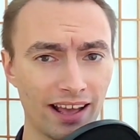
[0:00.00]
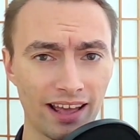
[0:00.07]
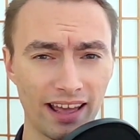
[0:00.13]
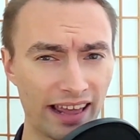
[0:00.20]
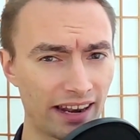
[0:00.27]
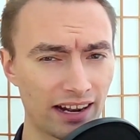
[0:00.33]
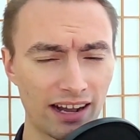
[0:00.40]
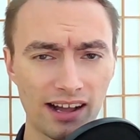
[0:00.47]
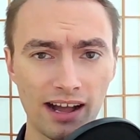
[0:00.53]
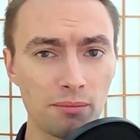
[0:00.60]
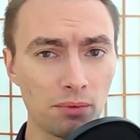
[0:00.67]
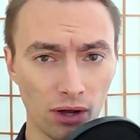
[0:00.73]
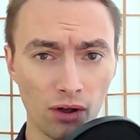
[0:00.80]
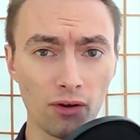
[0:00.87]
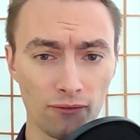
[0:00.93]
and I'm
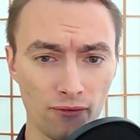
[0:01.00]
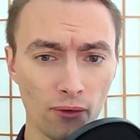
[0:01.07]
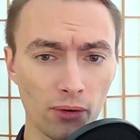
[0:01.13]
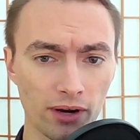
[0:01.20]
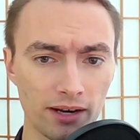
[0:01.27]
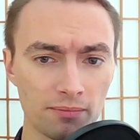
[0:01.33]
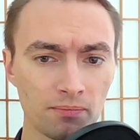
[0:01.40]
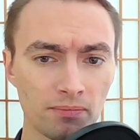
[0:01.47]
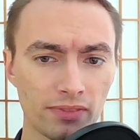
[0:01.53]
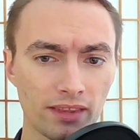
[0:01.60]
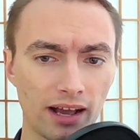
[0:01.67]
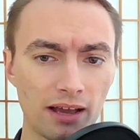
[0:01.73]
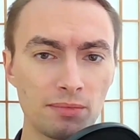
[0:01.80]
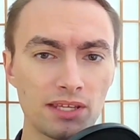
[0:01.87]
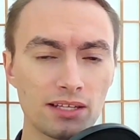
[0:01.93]
all for it.
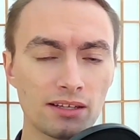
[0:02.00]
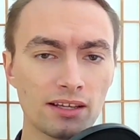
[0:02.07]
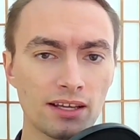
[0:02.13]
I mean,